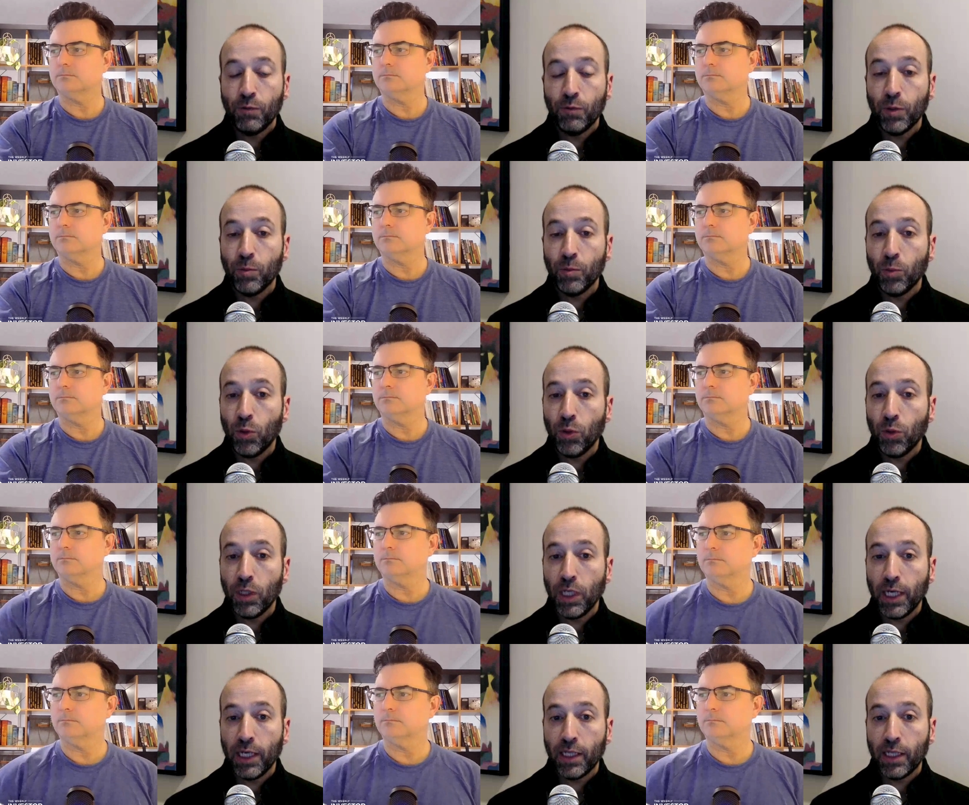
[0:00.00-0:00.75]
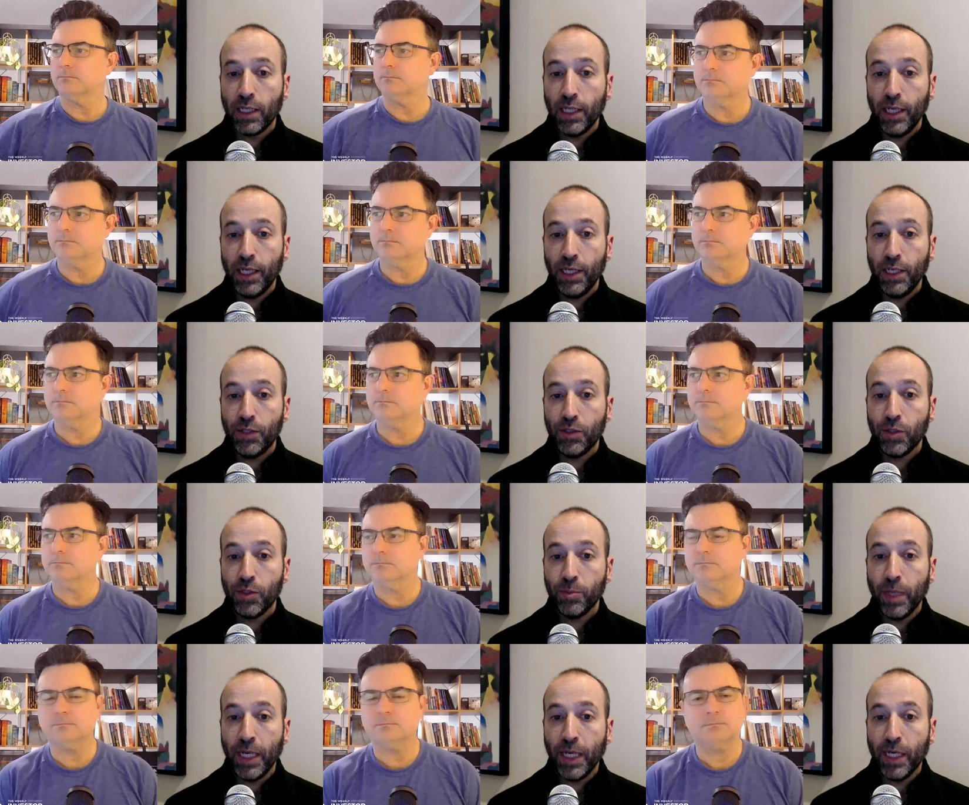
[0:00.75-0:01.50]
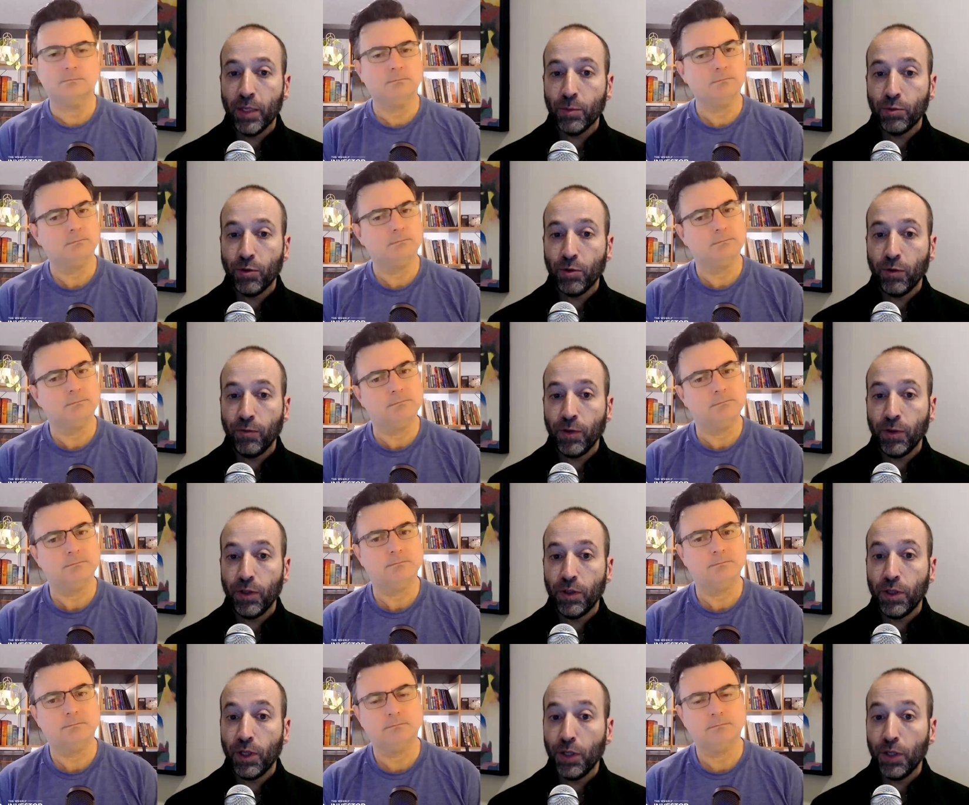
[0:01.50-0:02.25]
Speaker 1: were more likely to make a
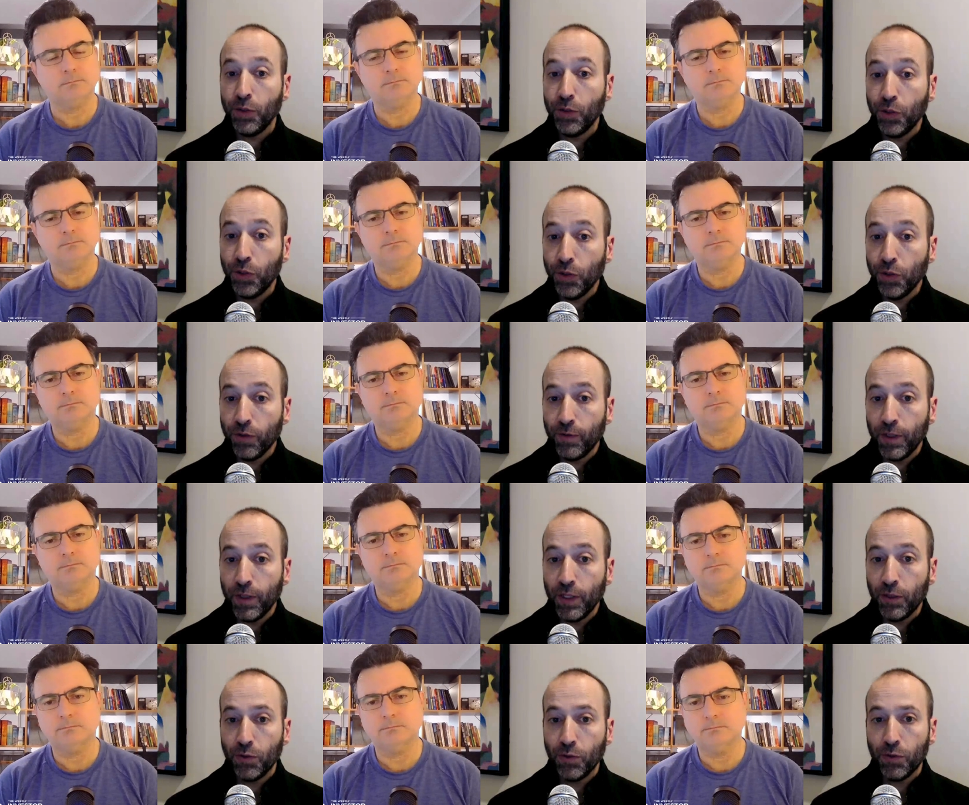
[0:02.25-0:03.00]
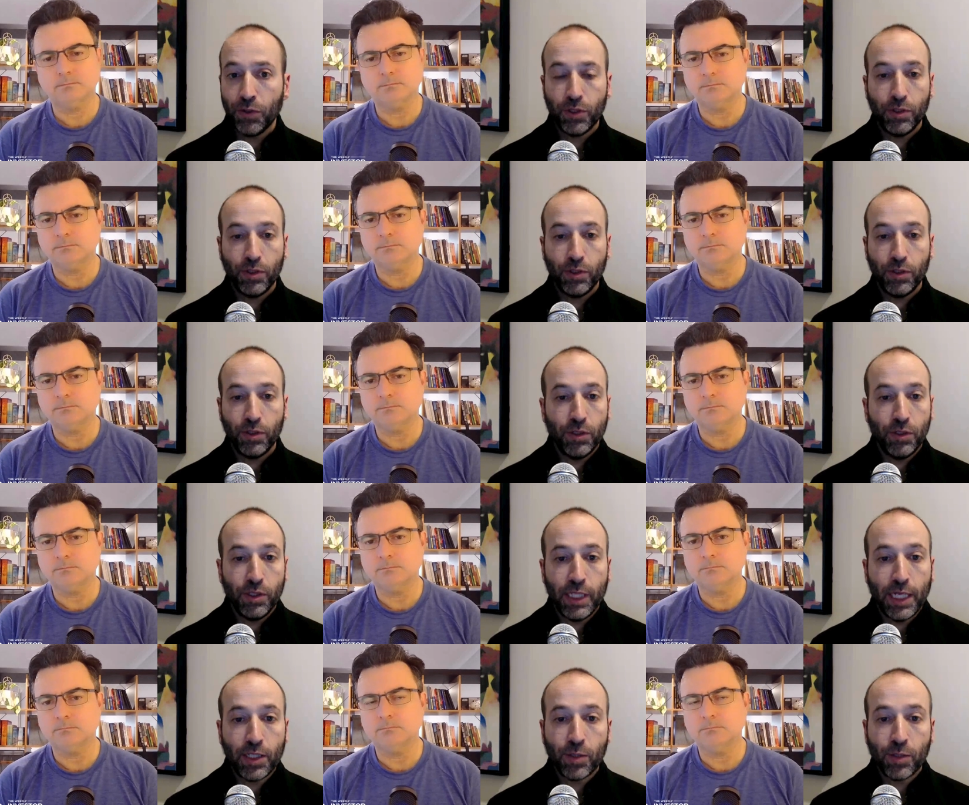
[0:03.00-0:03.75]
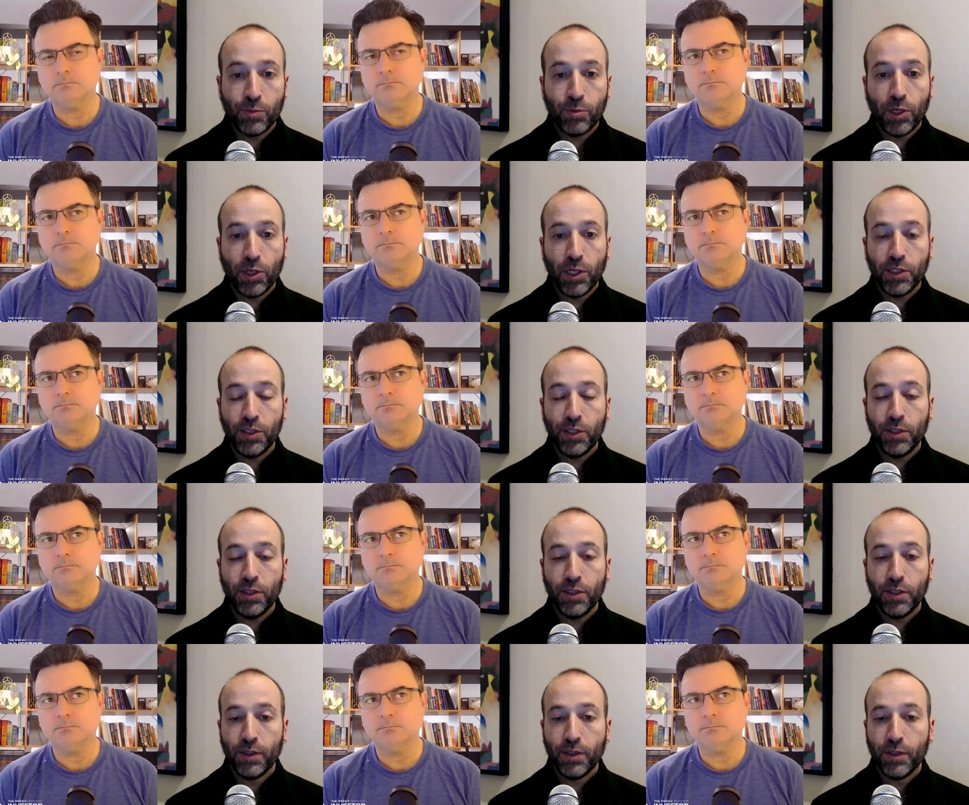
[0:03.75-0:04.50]
profit than unit vendors. Does that surprise you?
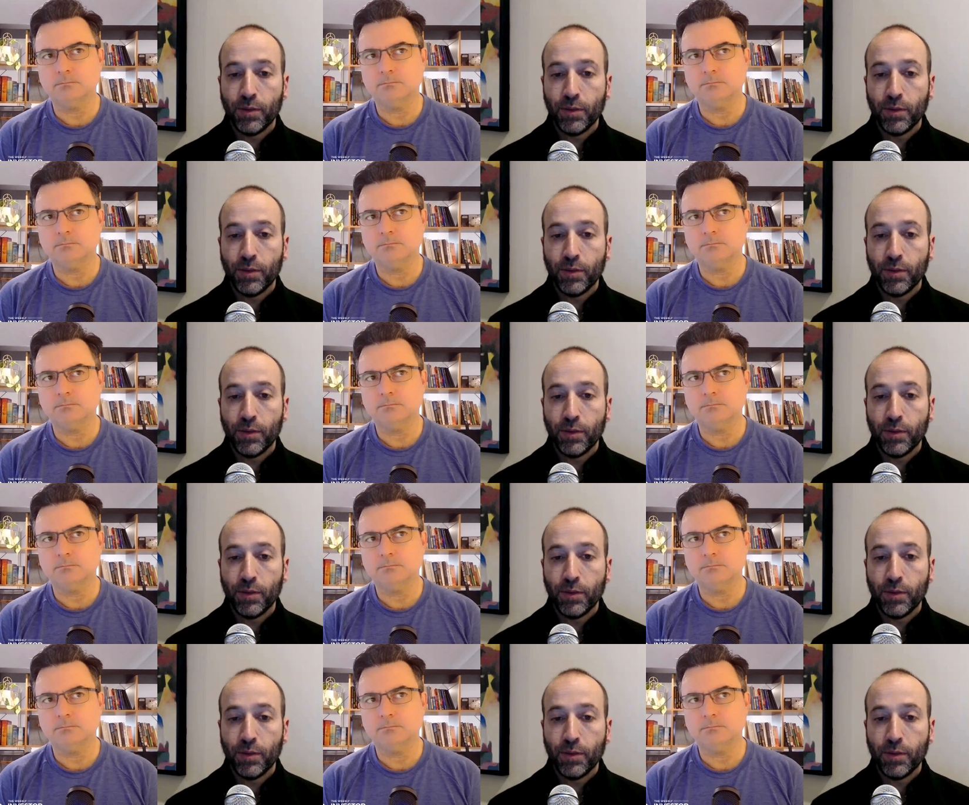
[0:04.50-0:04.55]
